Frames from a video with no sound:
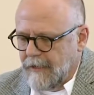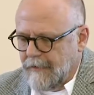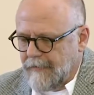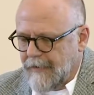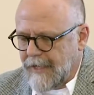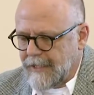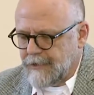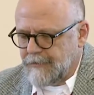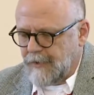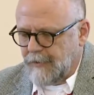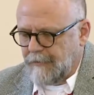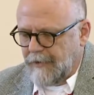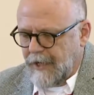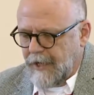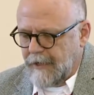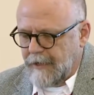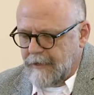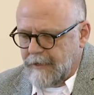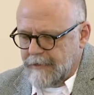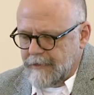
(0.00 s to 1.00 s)
That's
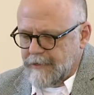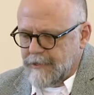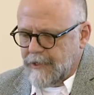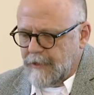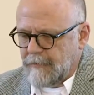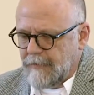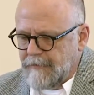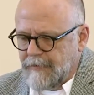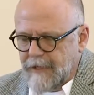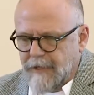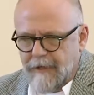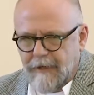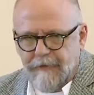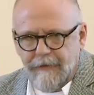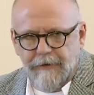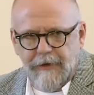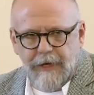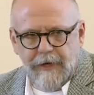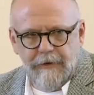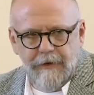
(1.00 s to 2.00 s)
repeated in some of the
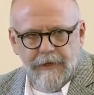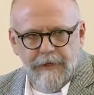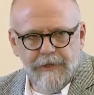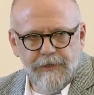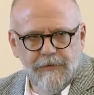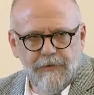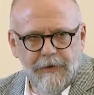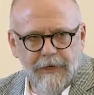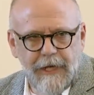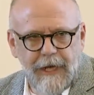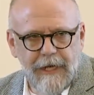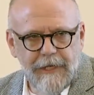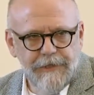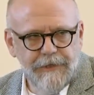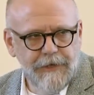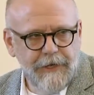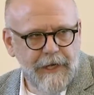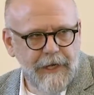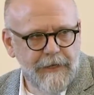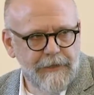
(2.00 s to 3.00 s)
other areas where
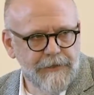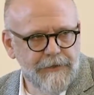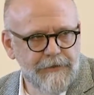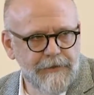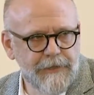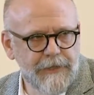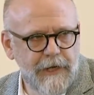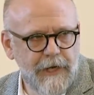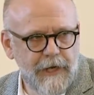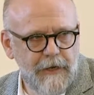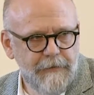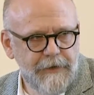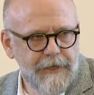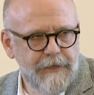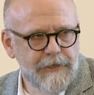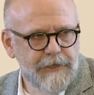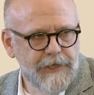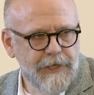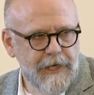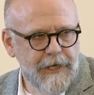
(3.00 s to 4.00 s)
gastric cancer is common
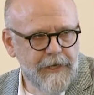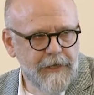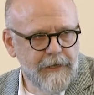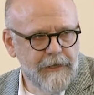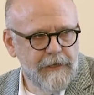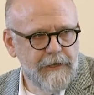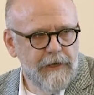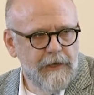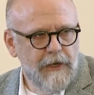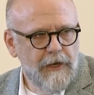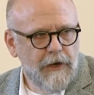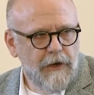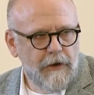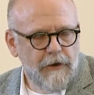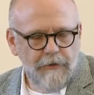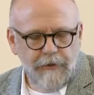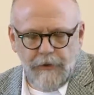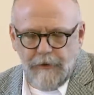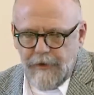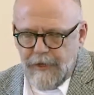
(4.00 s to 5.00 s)
in China,
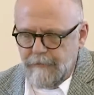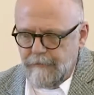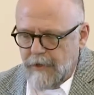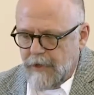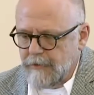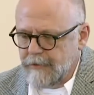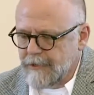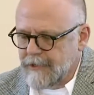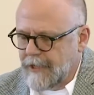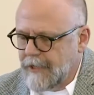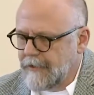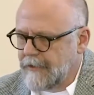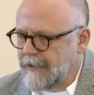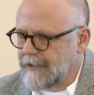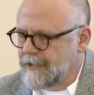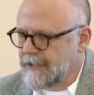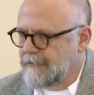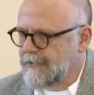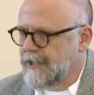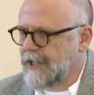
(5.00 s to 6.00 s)
although in most
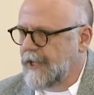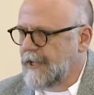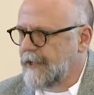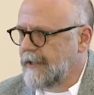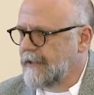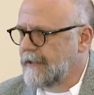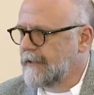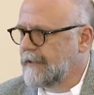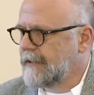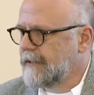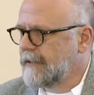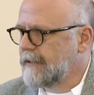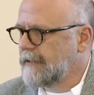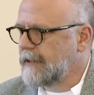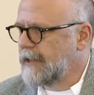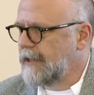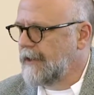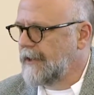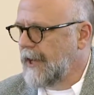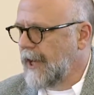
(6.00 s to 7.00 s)
areas of China,
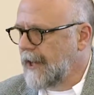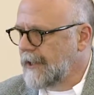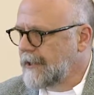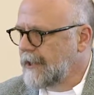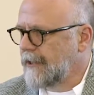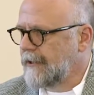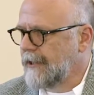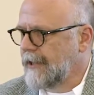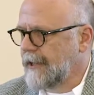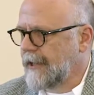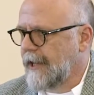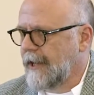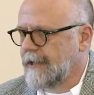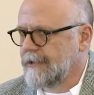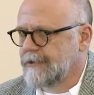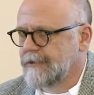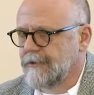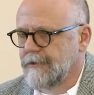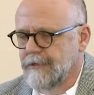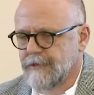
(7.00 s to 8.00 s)
uh, non cardia
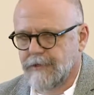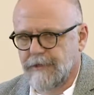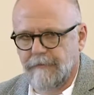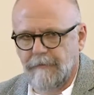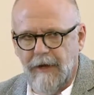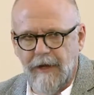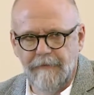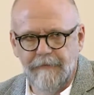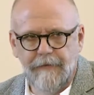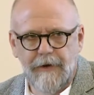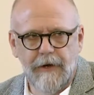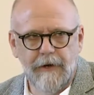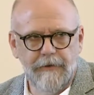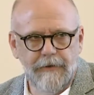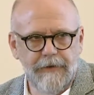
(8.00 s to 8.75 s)
cancer is the, by far